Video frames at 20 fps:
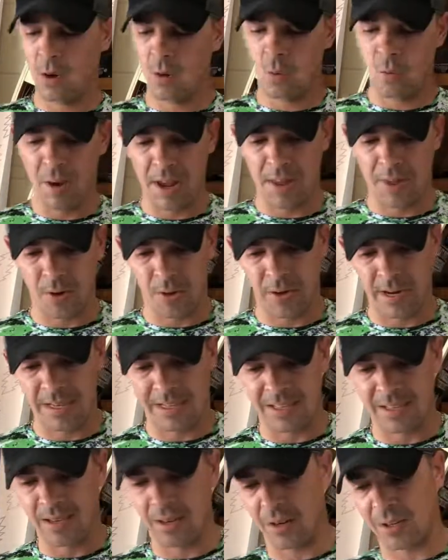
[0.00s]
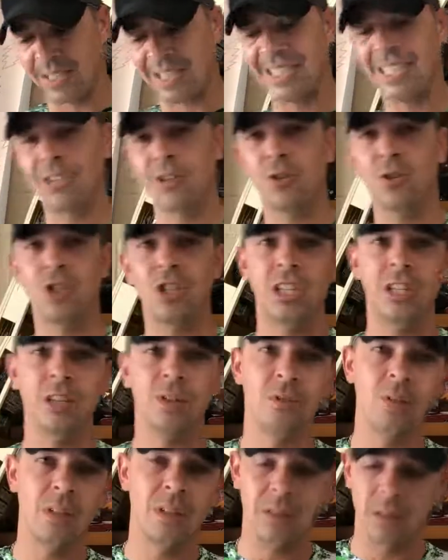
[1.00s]
Whether it's their kill
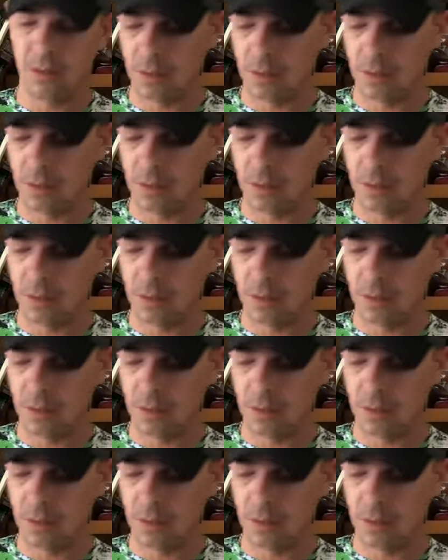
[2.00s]
shield,